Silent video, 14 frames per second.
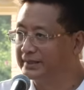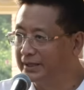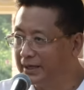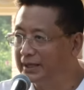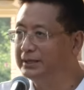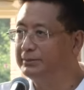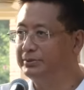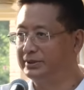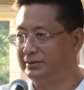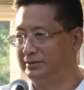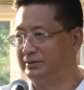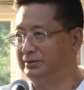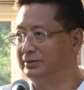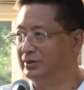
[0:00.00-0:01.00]
caliber
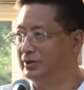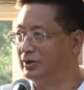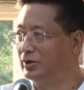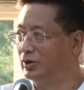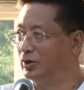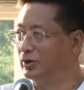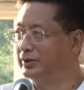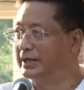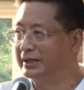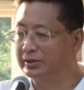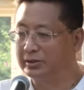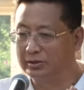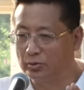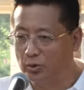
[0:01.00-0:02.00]
or
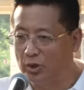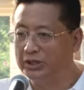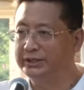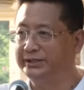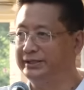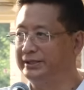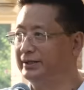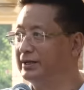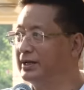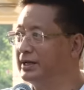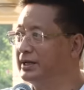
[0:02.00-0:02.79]
that quality